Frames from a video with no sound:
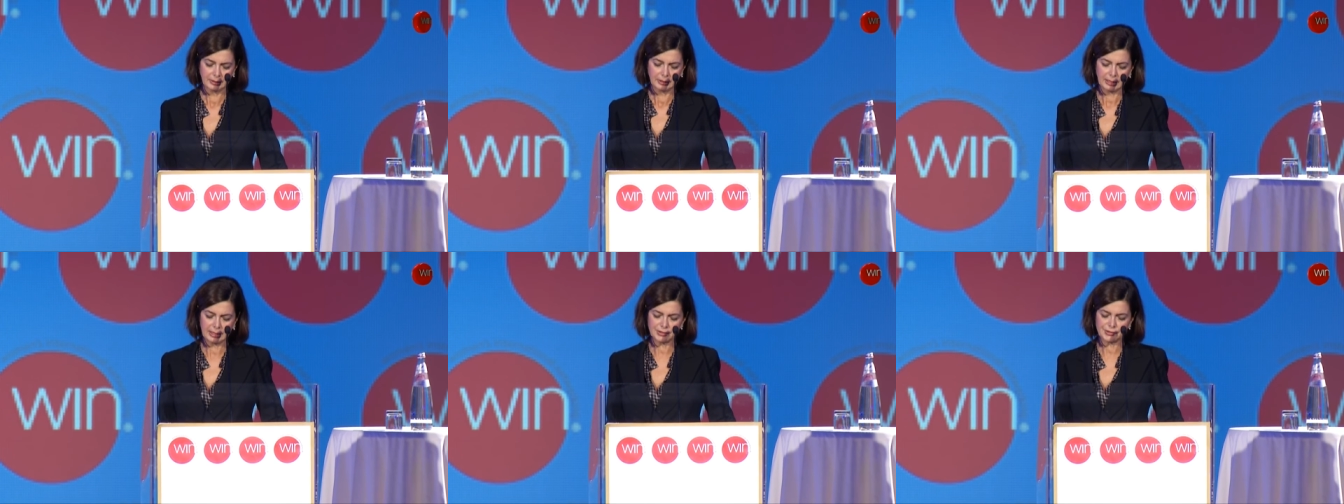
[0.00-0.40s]

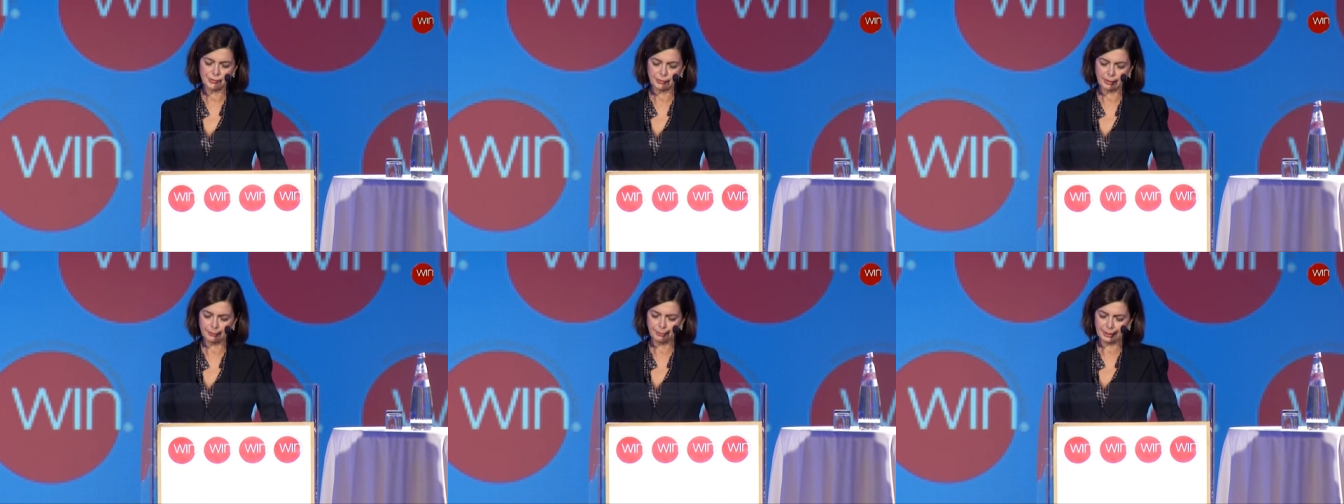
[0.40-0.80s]
has
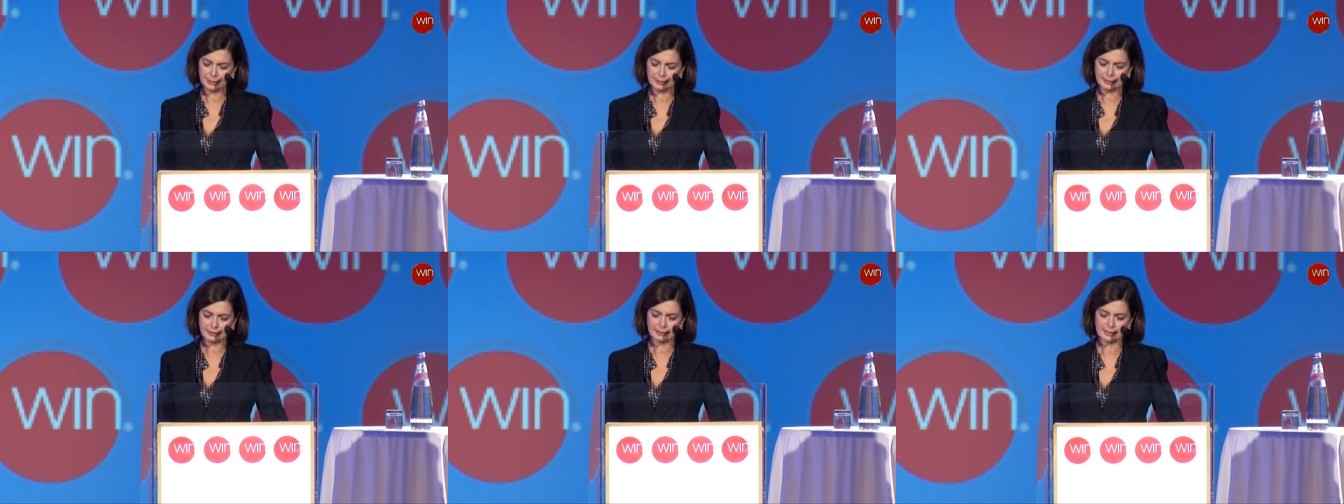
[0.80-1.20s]

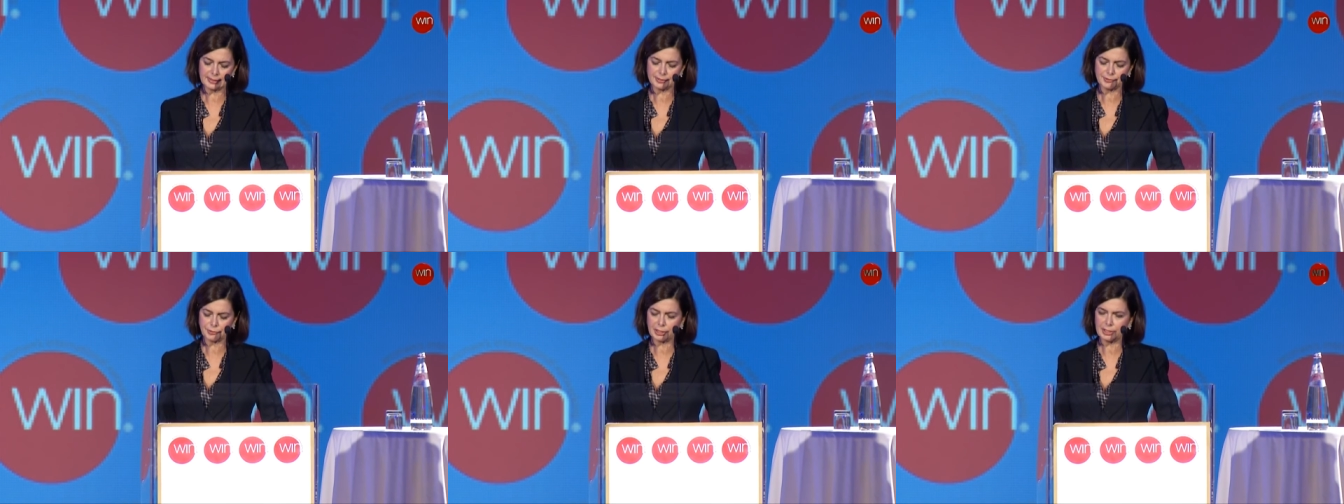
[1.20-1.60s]
repeatedly
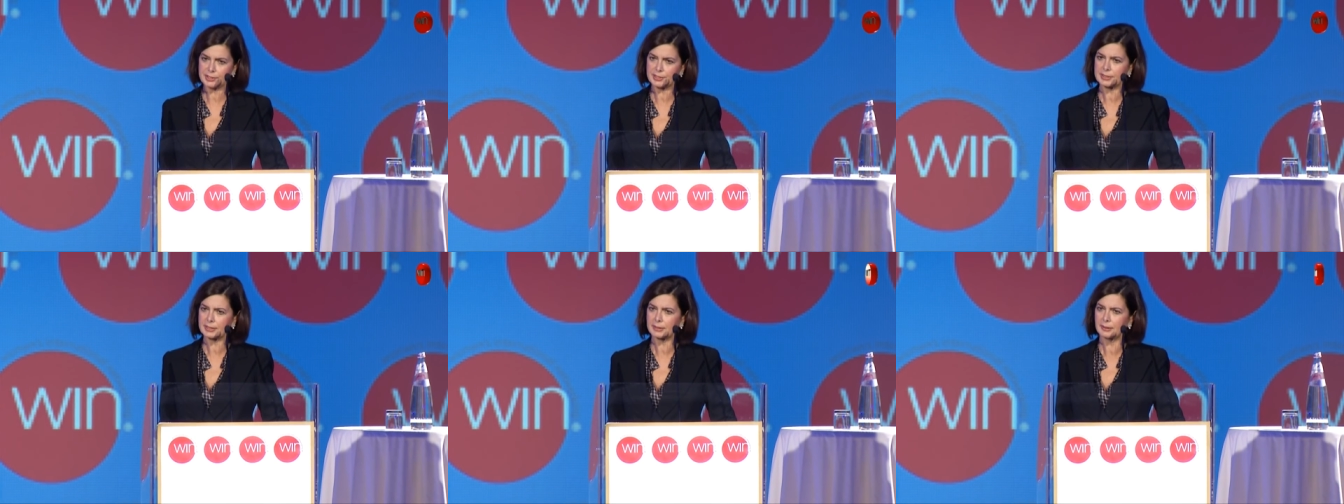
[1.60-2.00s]

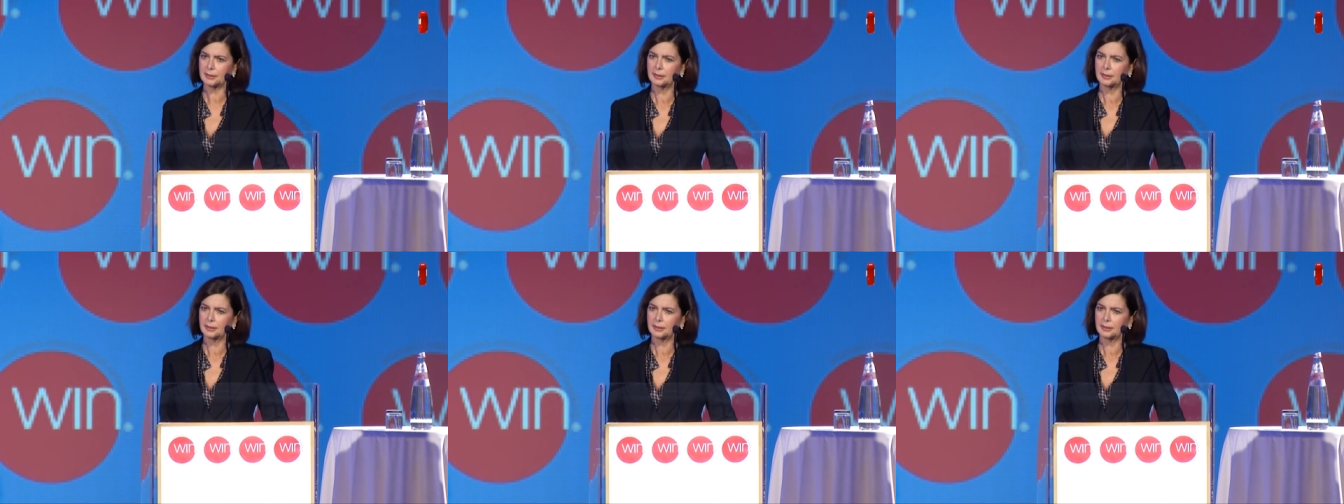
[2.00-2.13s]
stressed